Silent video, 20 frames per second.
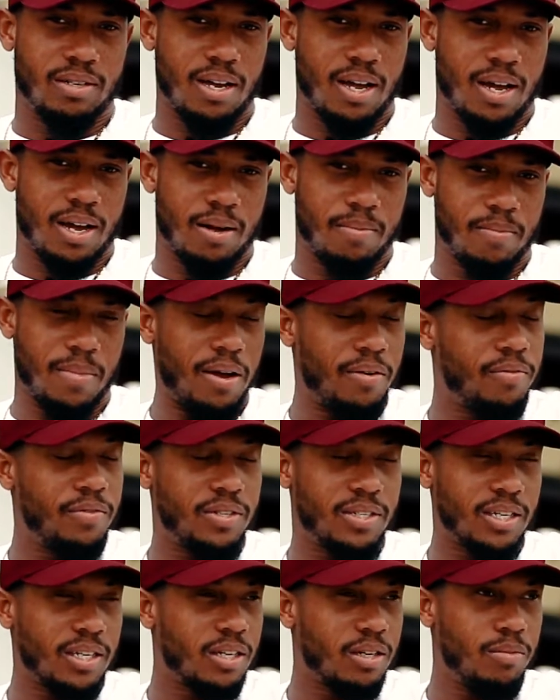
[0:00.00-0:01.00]
every
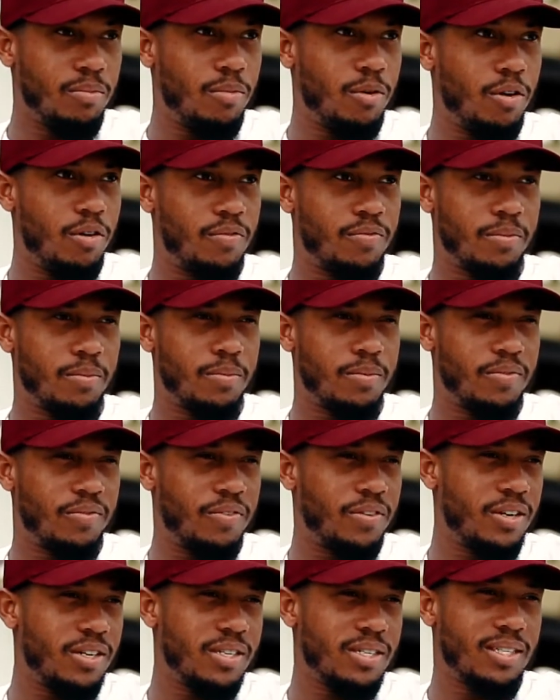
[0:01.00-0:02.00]
single ball from the
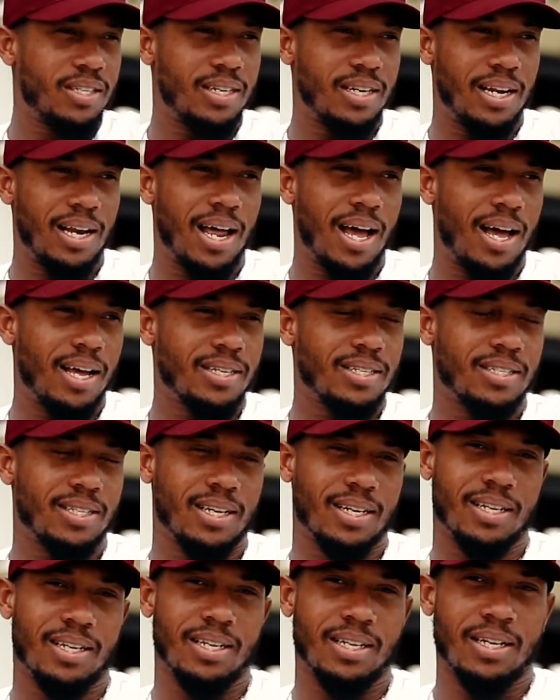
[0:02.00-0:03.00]
first to the last,
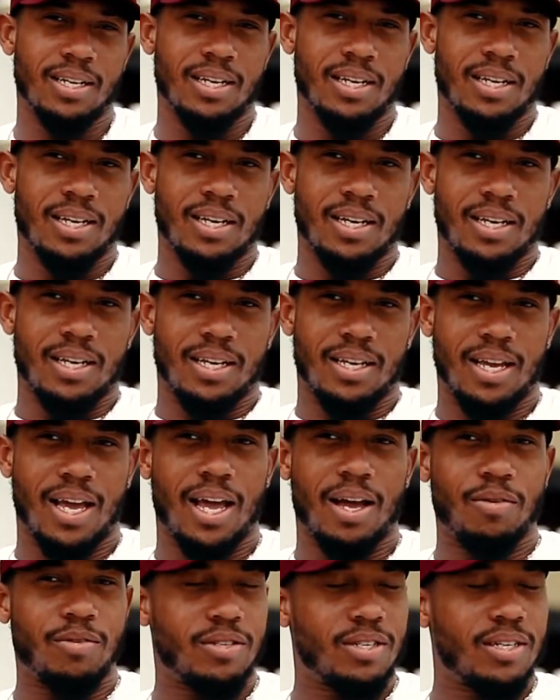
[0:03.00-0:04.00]
and
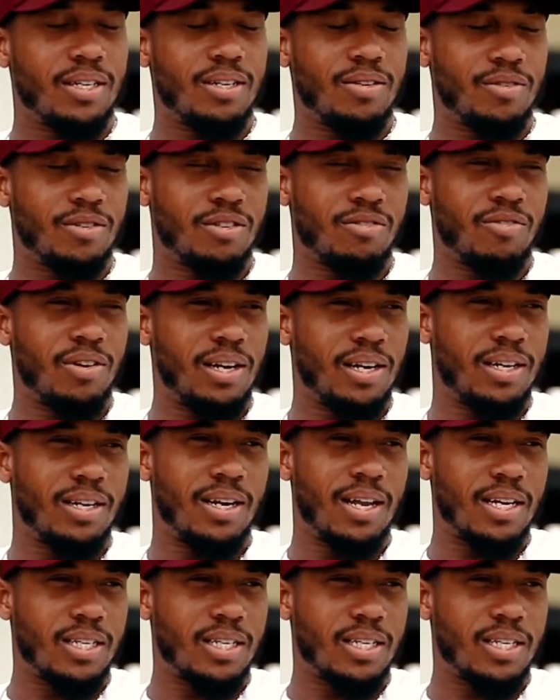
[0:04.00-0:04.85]
yeah, it was a really good